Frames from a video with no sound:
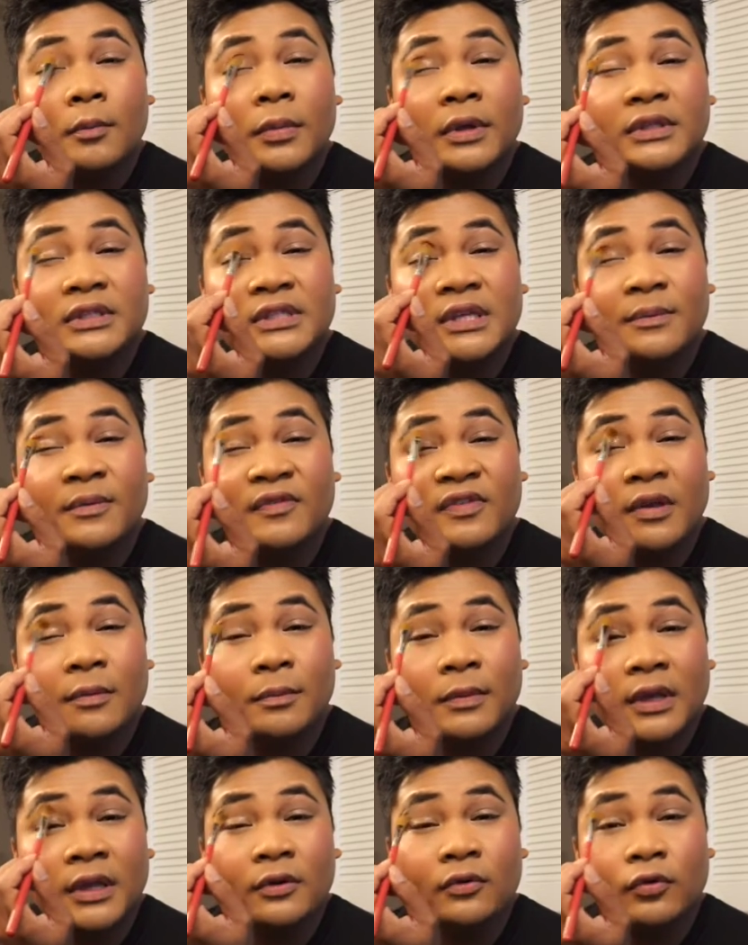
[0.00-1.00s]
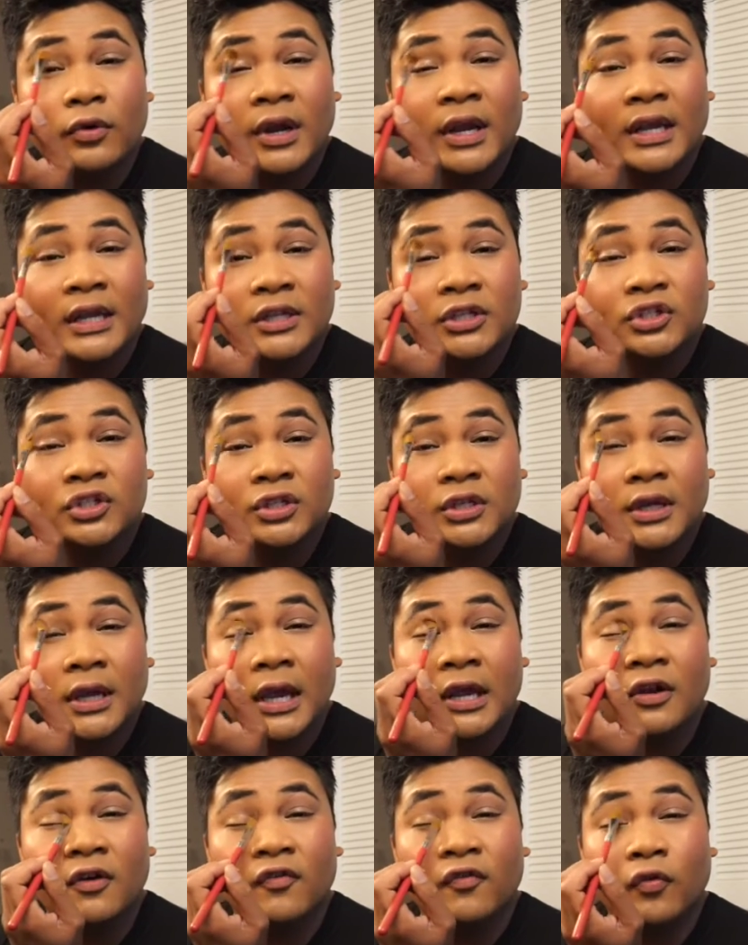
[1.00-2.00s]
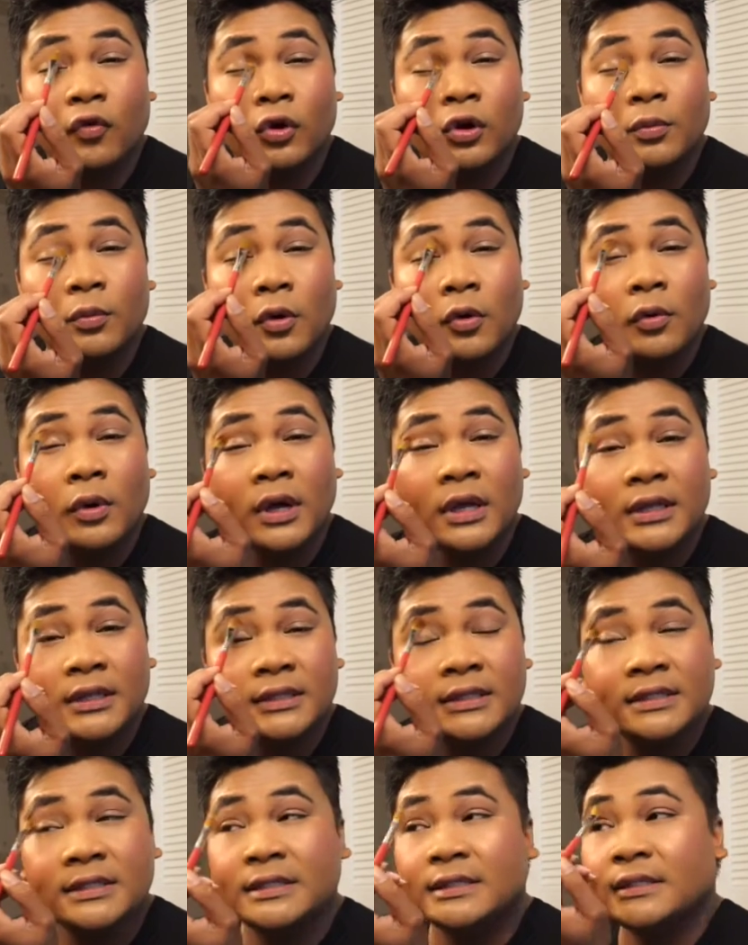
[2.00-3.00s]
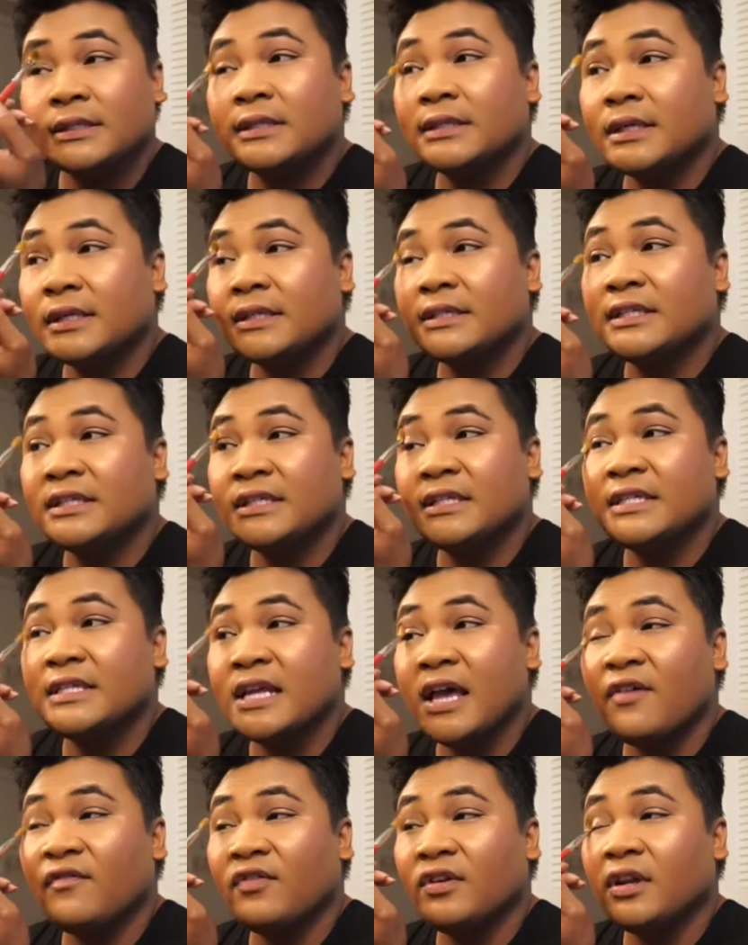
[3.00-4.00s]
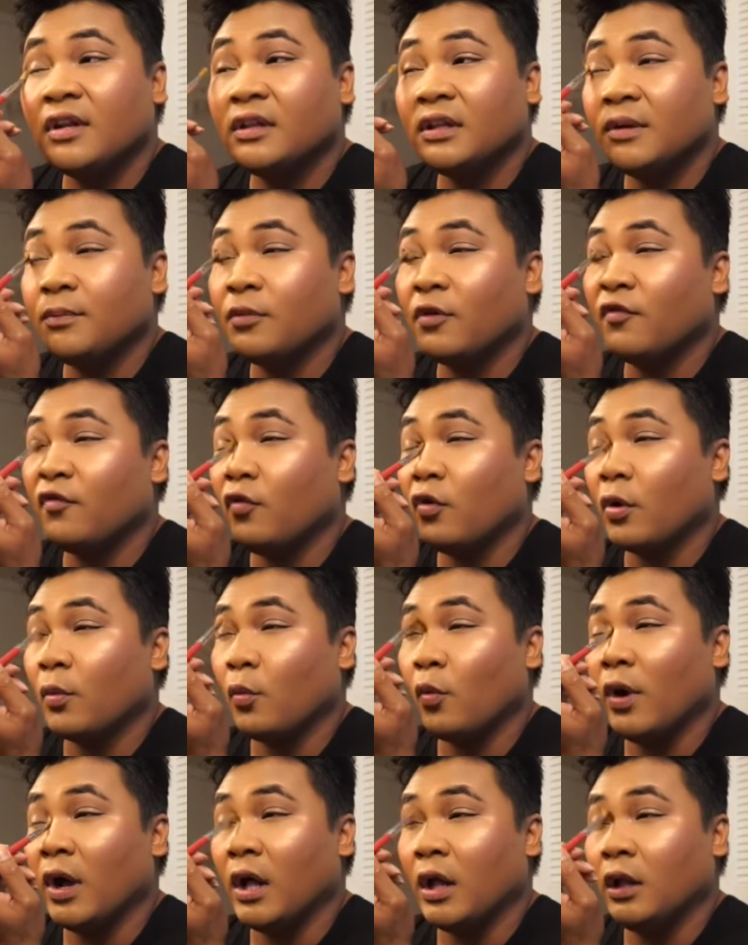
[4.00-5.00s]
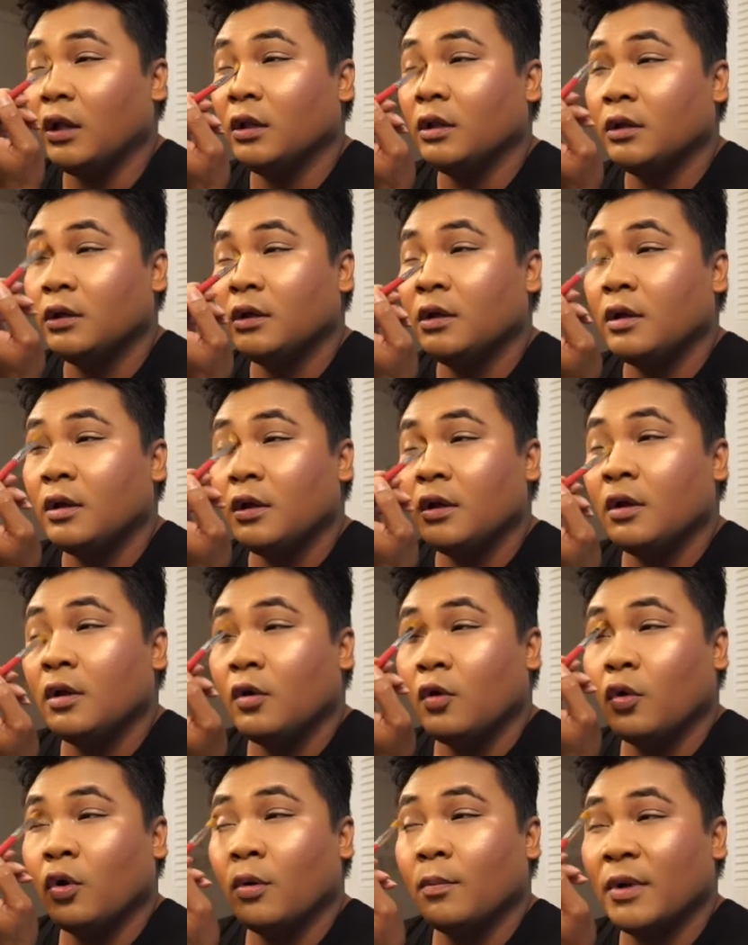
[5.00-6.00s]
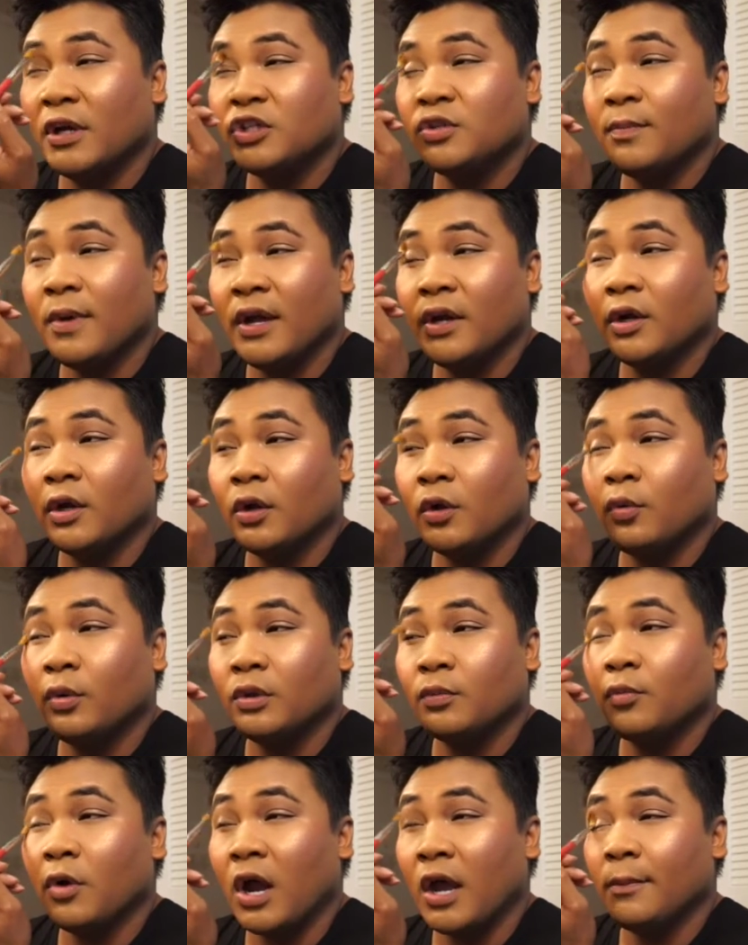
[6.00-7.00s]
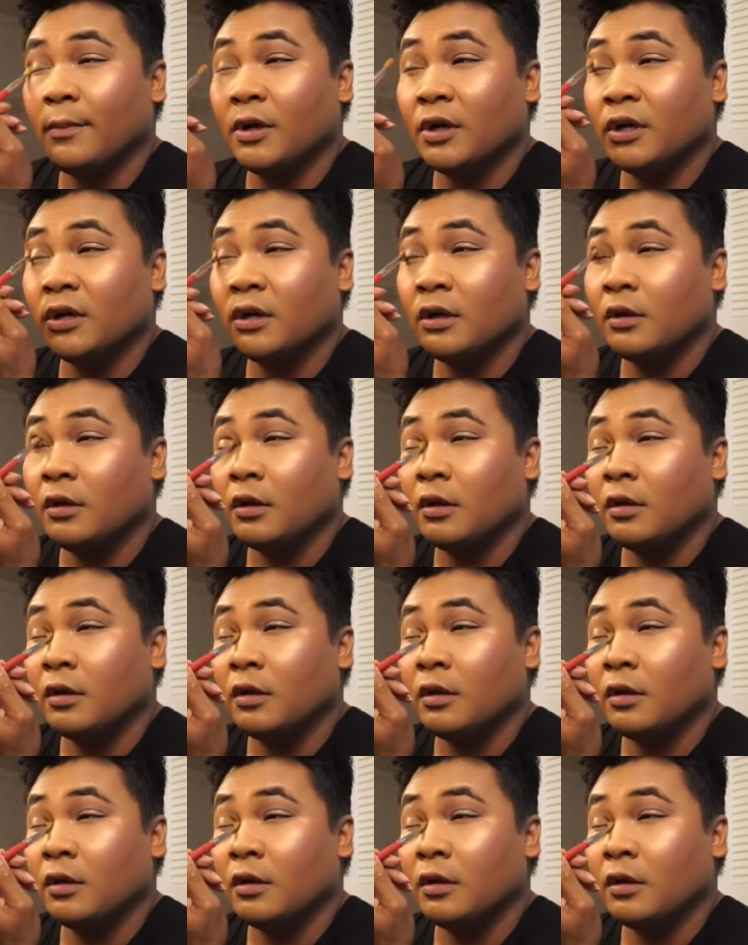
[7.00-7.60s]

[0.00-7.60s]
but some of the mid-range and affordable ones definitely perform well or much better with primer.